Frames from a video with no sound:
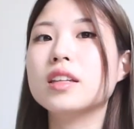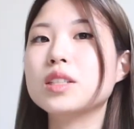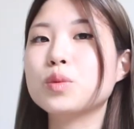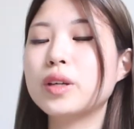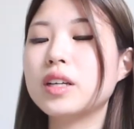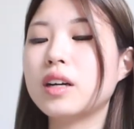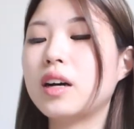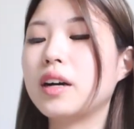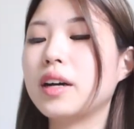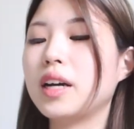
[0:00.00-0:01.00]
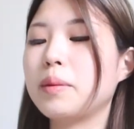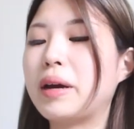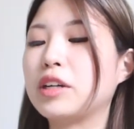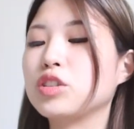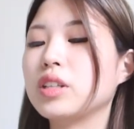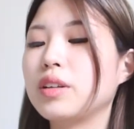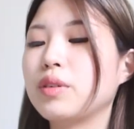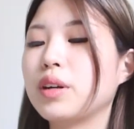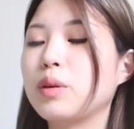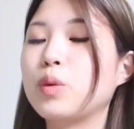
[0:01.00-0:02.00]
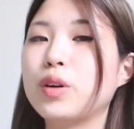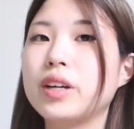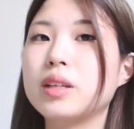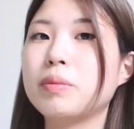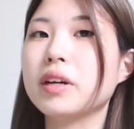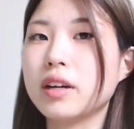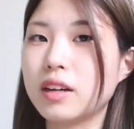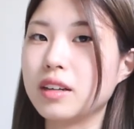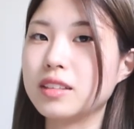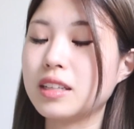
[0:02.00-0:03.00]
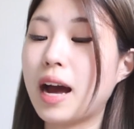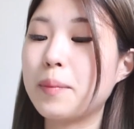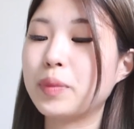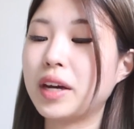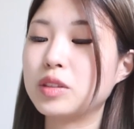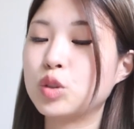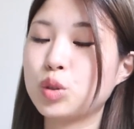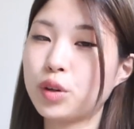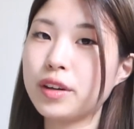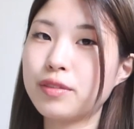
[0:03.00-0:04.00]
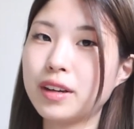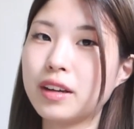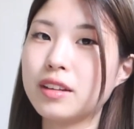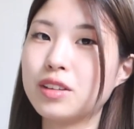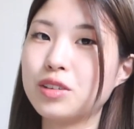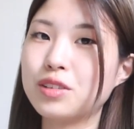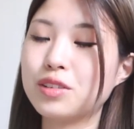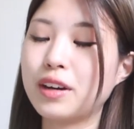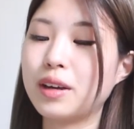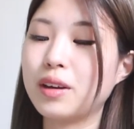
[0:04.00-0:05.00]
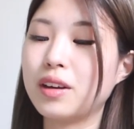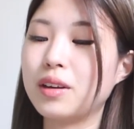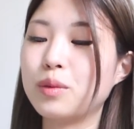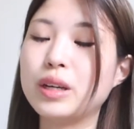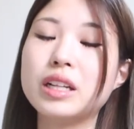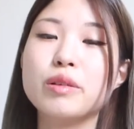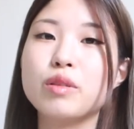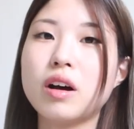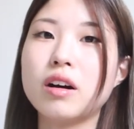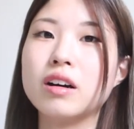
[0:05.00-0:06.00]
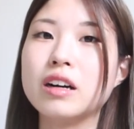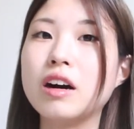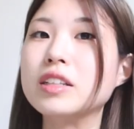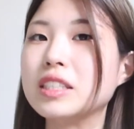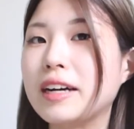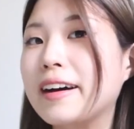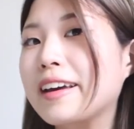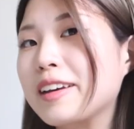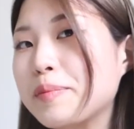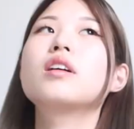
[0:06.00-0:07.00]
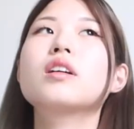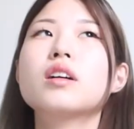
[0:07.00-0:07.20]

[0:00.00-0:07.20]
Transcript: This week I'm actually very worried because I'm not sure if I can do a weekly vlog on time.